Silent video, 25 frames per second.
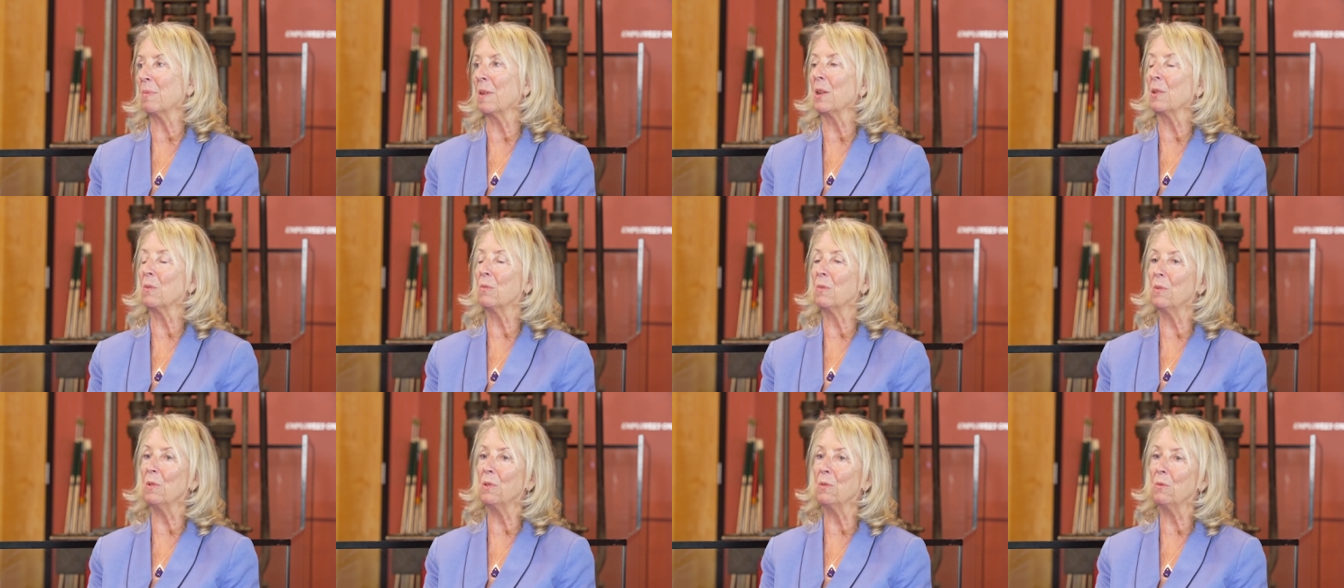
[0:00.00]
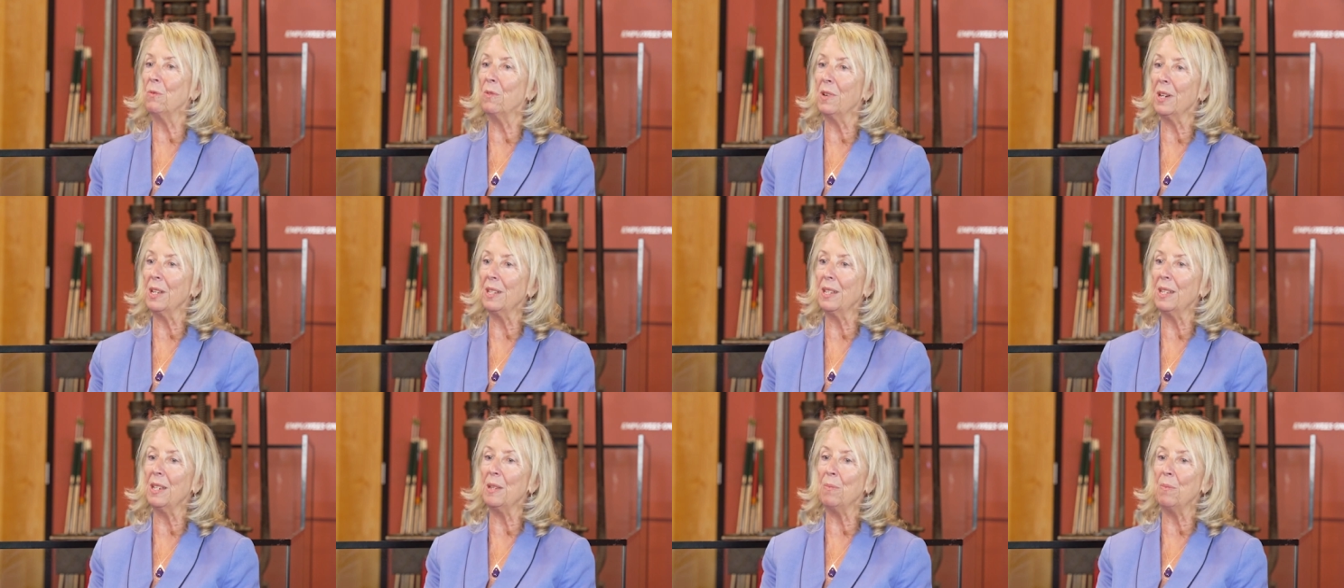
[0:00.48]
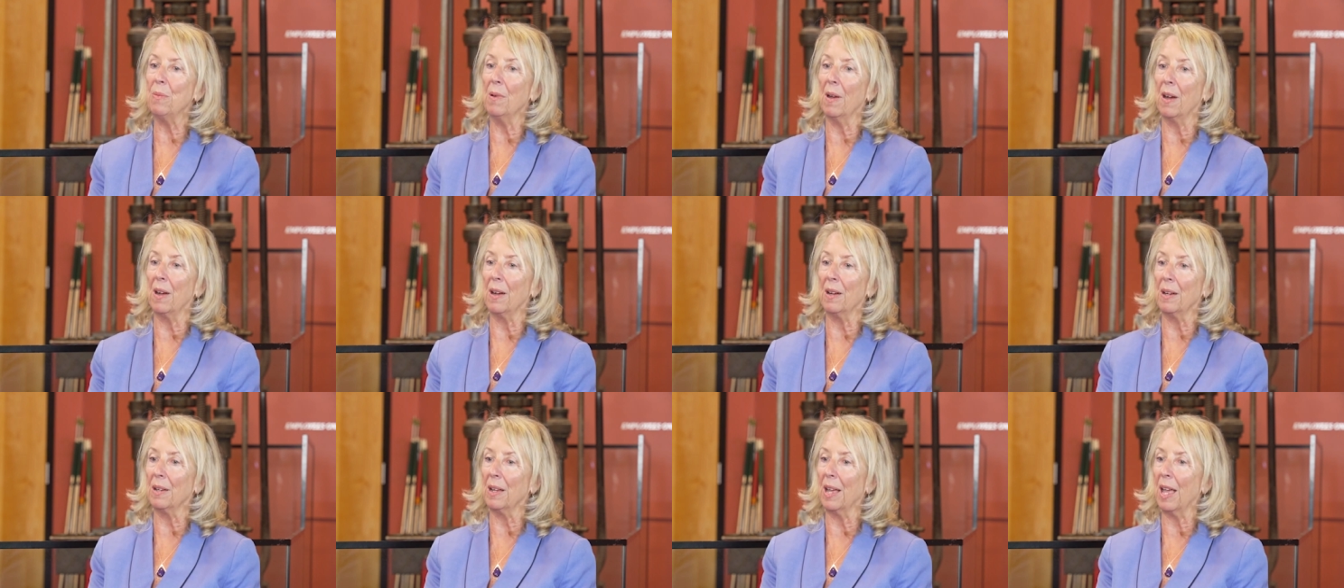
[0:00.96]
but it will really
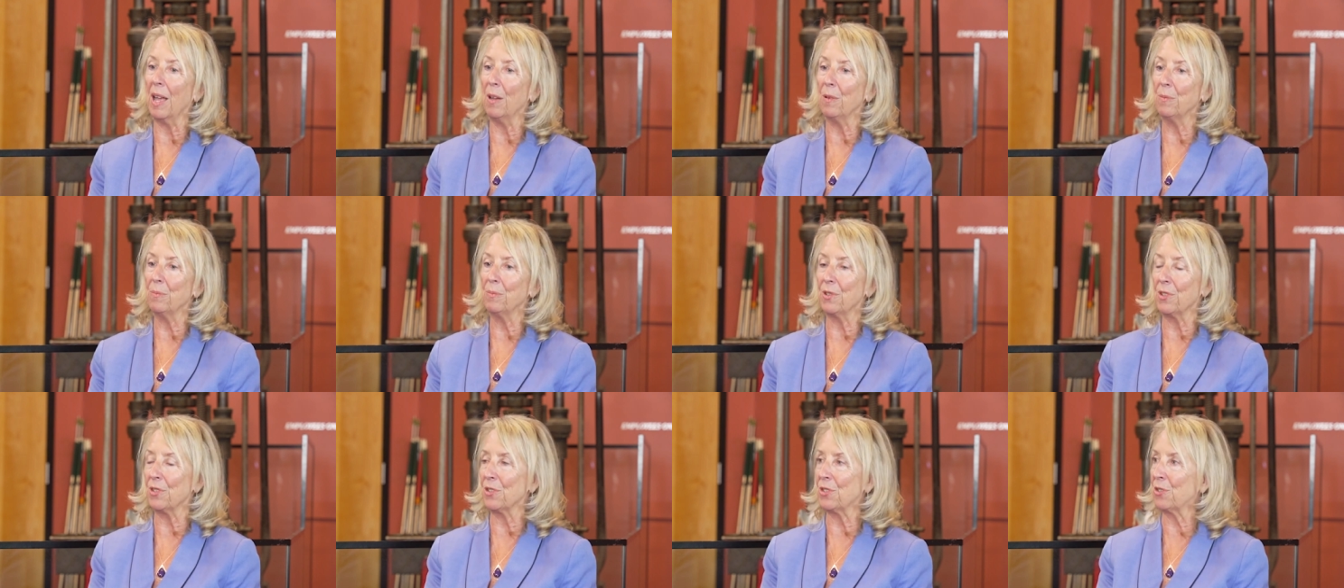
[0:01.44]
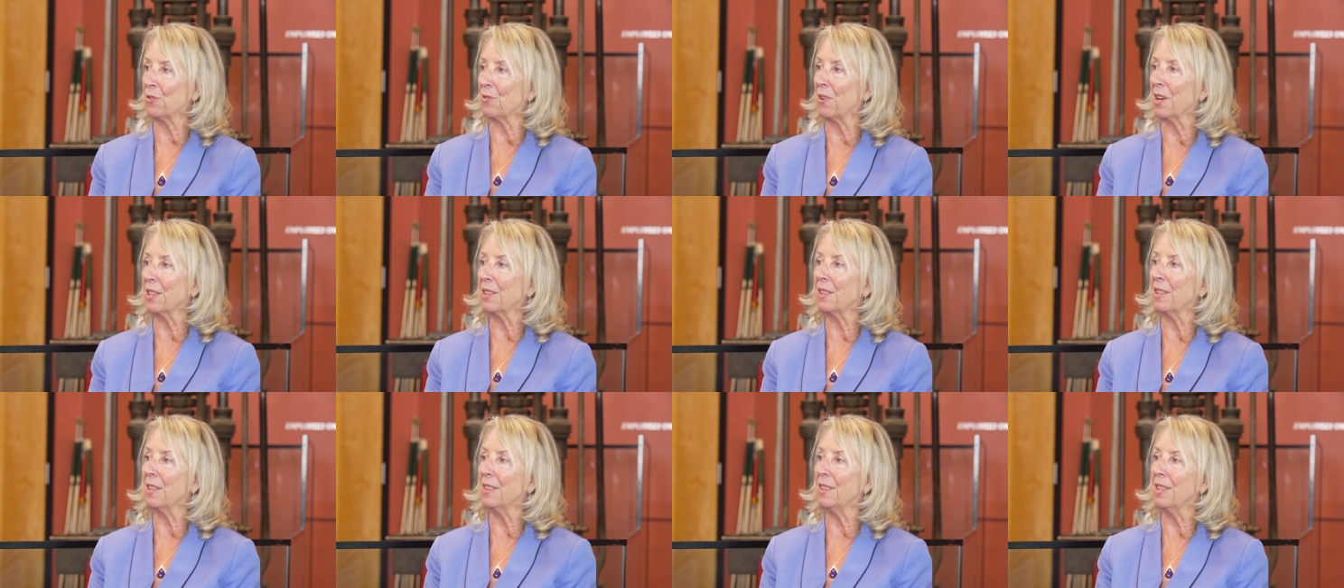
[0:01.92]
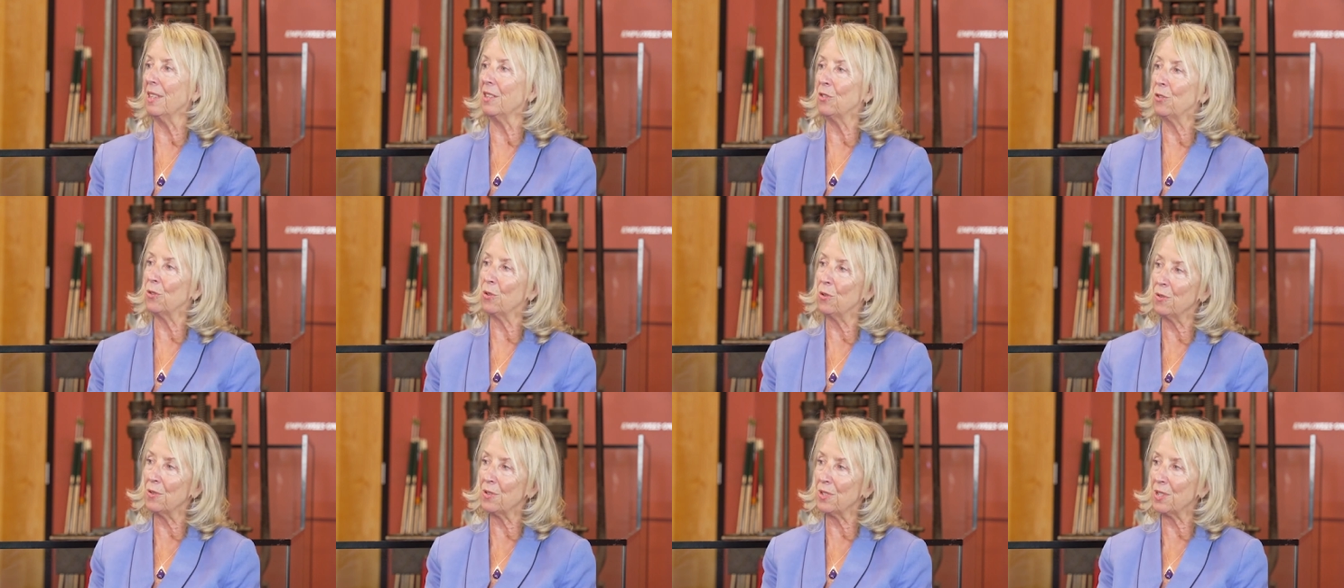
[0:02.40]
uh, help to strengthen the
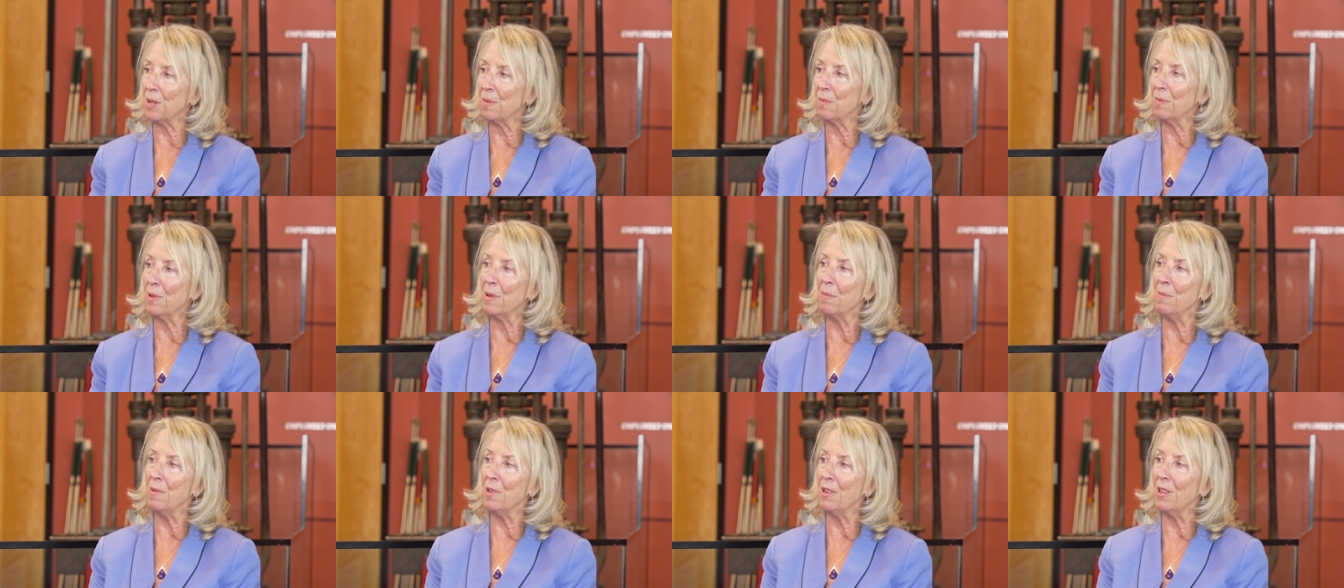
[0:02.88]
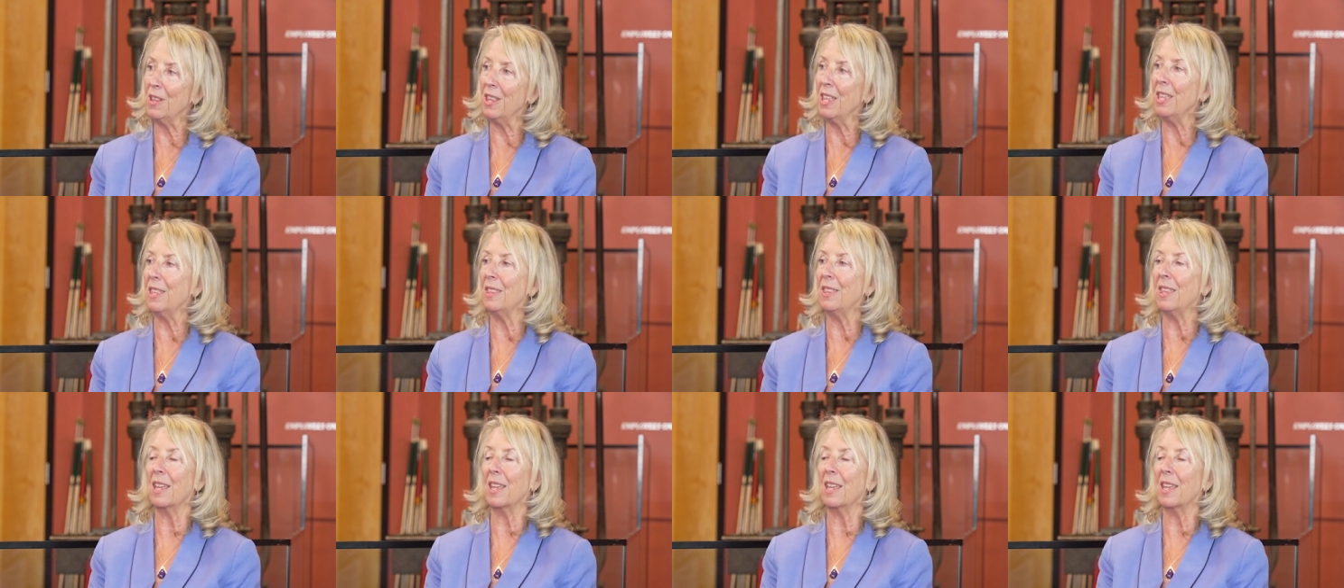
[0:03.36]
tourism community,